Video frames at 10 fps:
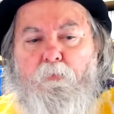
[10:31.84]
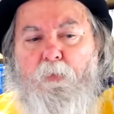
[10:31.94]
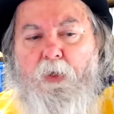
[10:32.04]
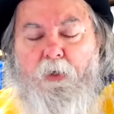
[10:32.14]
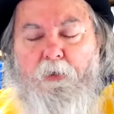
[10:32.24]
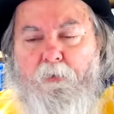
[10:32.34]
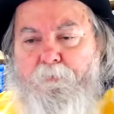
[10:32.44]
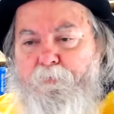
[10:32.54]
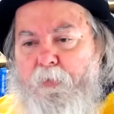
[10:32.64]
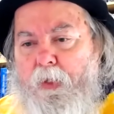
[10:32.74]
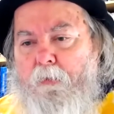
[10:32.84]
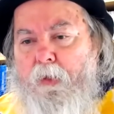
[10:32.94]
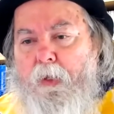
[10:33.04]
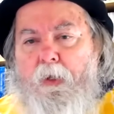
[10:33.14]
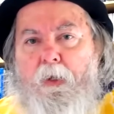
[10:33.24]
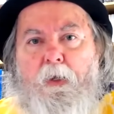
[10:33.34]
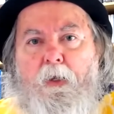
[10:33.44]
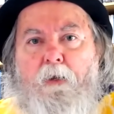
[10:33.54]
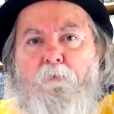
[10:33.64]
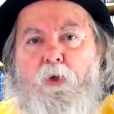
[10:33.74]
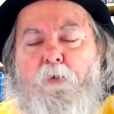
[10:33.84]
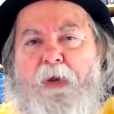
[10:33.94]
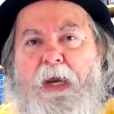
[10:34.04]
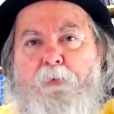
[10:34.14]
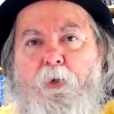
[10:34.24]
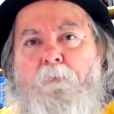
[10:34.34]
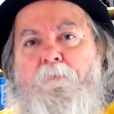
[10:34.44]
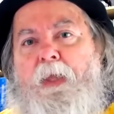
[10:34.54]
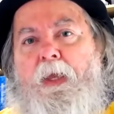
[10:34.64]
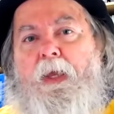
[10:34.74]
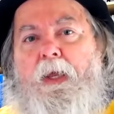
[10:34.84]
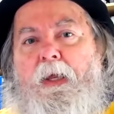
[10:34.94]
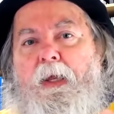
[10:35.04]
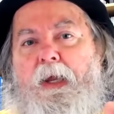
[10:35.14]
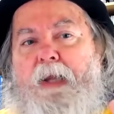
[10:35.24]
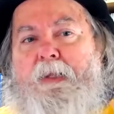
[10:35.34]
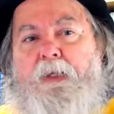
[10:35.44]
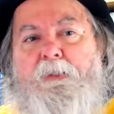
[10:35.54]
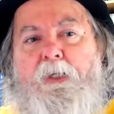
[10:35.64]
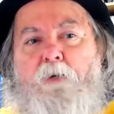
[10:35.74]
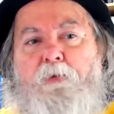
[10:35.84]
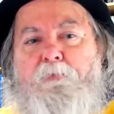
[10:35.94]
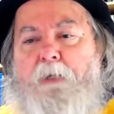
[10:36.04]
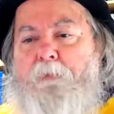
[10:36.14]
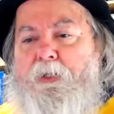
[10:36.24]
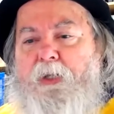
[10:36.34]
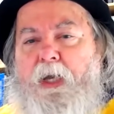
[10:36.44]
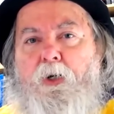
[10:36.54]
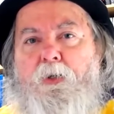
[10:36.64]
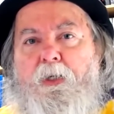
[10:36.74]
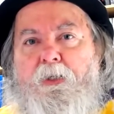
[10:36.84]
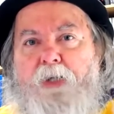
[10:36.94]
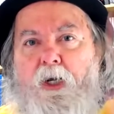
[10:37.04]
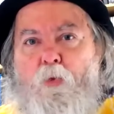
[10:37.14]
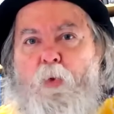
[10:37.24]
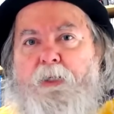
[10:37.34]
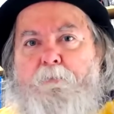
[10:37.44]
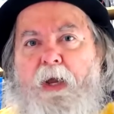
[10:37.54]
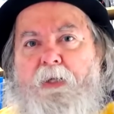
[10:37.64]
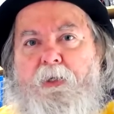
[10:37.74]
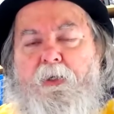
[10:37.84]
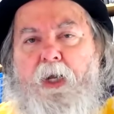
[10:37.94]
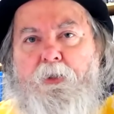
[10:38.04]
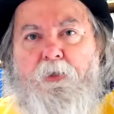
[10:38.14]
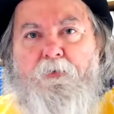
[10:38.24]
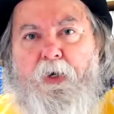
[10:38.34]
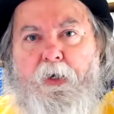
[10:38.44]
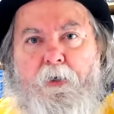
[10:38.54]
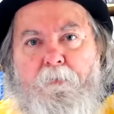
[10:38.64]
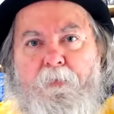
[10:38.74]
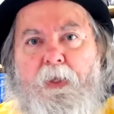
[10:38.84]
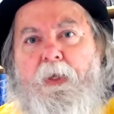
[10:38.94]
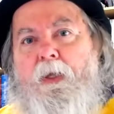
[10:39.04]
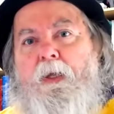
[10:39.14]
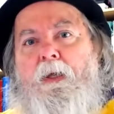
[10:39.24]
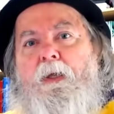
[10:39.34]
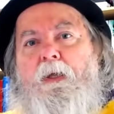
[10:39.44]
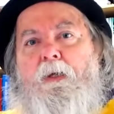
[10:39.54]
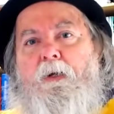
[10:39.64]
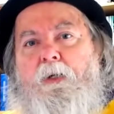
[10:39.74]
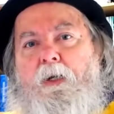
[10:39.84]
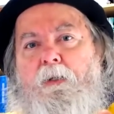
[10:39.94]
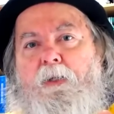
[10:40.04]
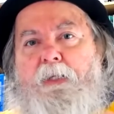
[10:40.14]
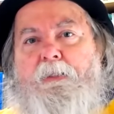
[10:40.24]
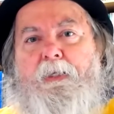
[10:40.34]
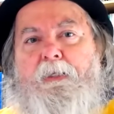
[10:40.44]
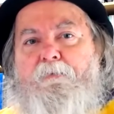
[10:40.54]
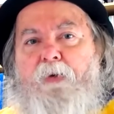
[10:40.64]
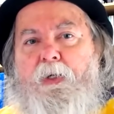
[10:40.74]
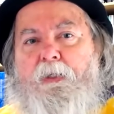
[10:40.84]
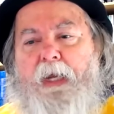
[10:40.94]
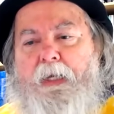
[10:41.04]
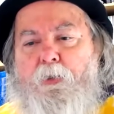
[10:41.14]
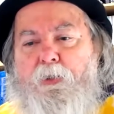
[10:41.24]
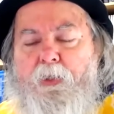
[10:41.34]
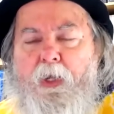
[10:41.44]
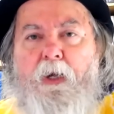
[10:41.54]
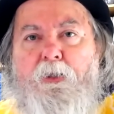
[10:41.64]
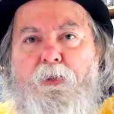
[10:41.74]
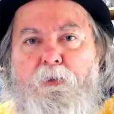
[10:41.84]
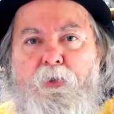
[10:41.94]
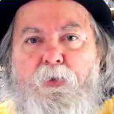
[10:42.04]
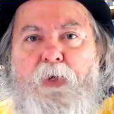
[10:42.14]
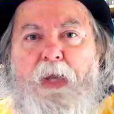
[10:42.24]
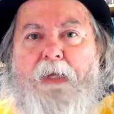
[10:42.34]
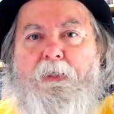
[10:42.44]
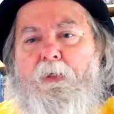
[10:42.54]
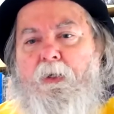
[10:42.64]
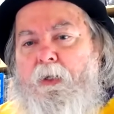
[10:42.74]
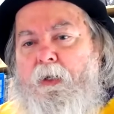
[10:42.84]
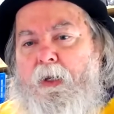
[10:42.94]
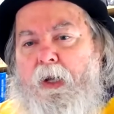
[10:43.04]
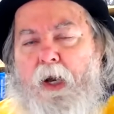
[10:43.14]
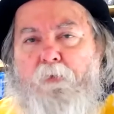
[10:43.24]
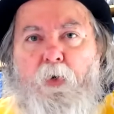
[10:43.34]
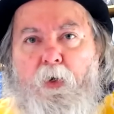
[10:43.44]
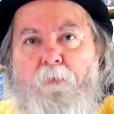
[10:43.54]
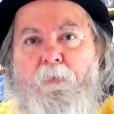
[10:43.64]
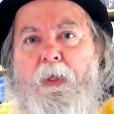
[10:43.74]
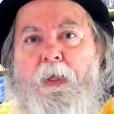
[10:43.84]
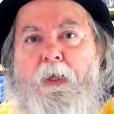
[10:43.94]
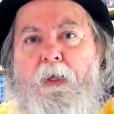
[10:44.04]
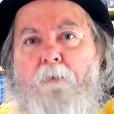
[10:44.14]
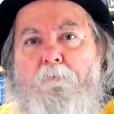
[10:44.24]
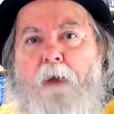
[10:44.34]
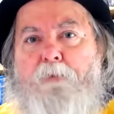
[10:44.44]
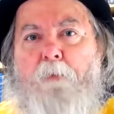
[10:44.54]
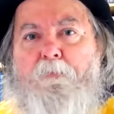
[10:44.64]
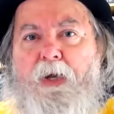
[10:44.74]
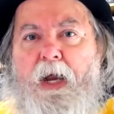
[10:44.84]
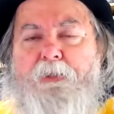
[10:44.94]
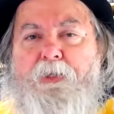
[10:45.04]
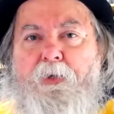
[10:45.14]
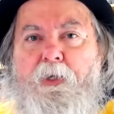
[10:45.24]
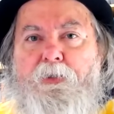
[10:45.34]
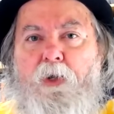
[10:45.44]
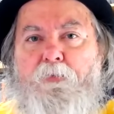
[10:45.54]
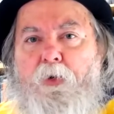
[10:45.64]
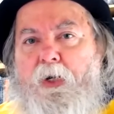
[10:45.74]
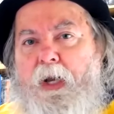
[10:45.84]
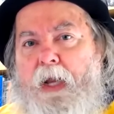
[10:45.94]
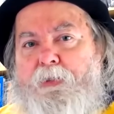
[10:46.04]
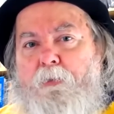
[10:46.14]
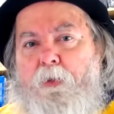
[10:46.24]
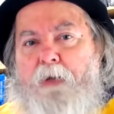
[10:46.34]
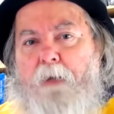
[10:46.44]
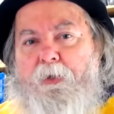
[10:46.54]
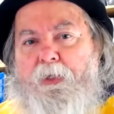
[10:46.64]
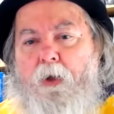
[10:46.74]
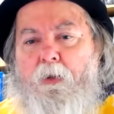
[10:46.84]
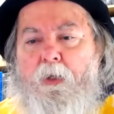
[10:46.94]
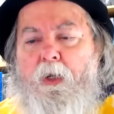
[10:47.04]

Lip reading: full of paper, and then 10 or 15 minutes later, the entire wastebasket catches fire. Okay, that's a very dangerous thing. So do not ever mop up concentrated sulfuric acid with a paper towel.